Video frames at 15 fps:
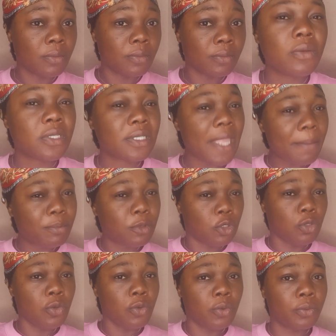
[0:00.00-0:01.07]
Now, step
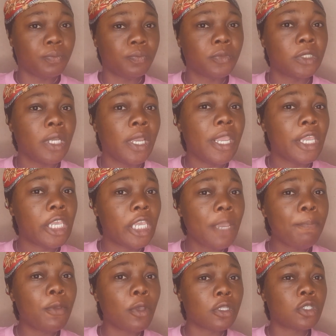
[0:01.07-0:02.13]
2,
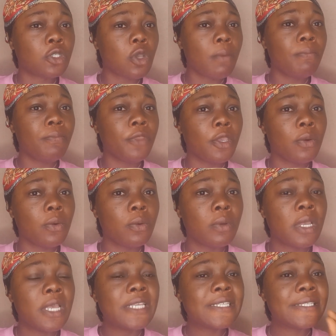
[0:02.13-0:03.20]
keep your thumbnail
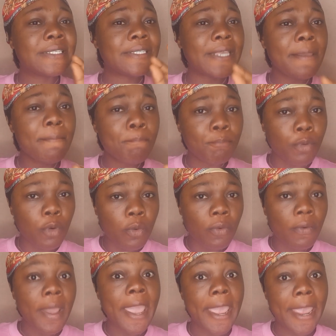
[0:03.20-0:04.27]
simple
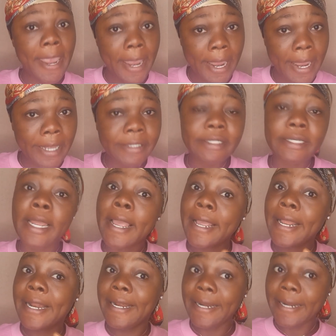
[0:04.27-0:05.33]
and
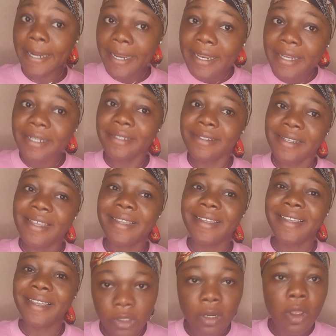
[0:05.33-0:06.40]
clean.
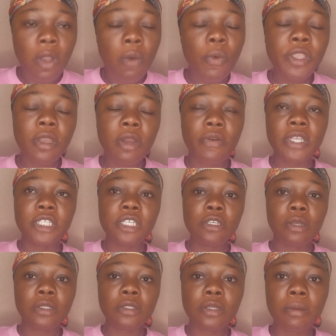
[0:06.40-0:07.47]
When you're creating
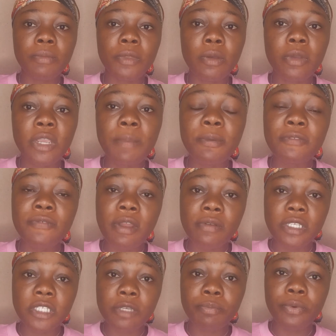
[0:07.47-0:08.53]
your thumbnail, keep it
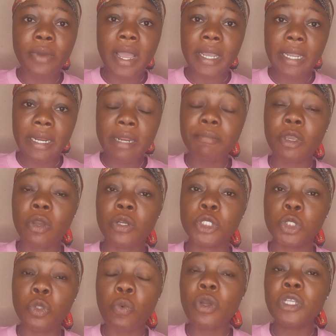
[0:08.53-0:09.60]
very simple and clean
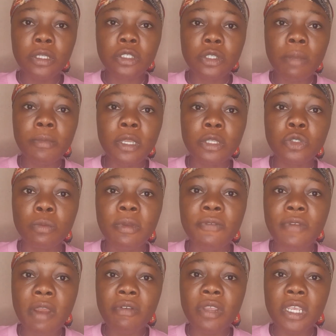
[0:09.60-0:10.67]
because you want the thumbnail to be
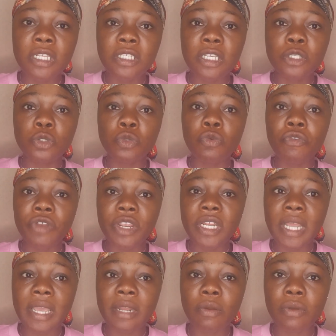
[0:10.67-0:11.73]
very easy to
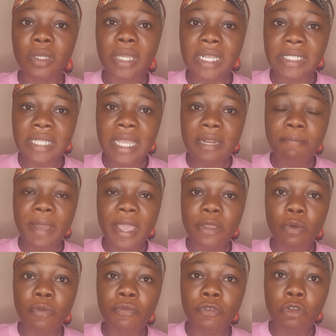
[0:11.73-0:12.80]
read and understand by
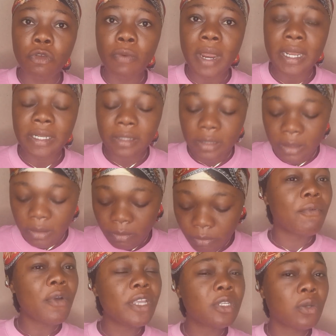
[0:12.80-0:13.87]
your viewers.
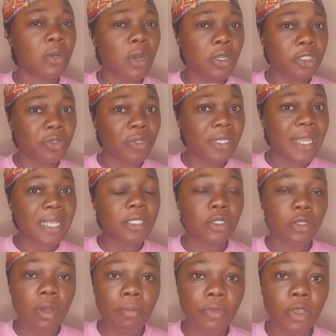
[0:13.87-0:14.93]
Avoid cluttering that
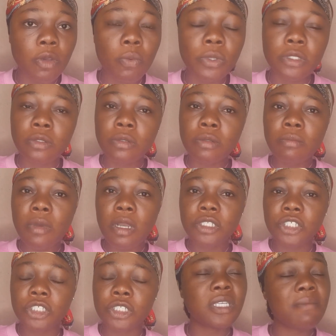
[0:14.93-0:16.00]
thumbnail with too
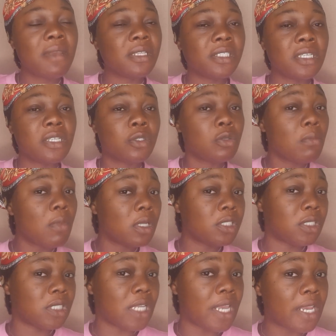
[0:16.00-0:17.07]
much images, too much
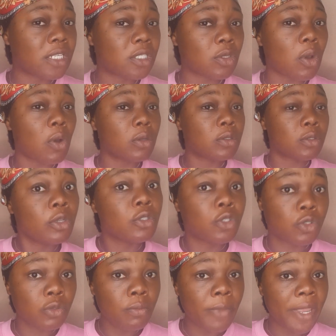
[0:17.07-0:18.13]
text, or
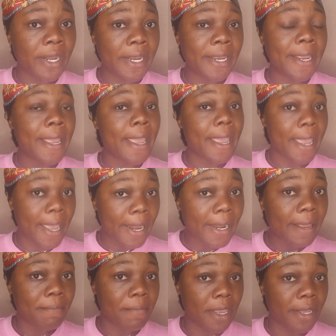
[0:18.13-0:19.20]
too many
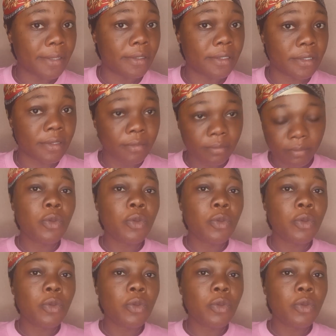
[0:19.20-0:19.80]
elements.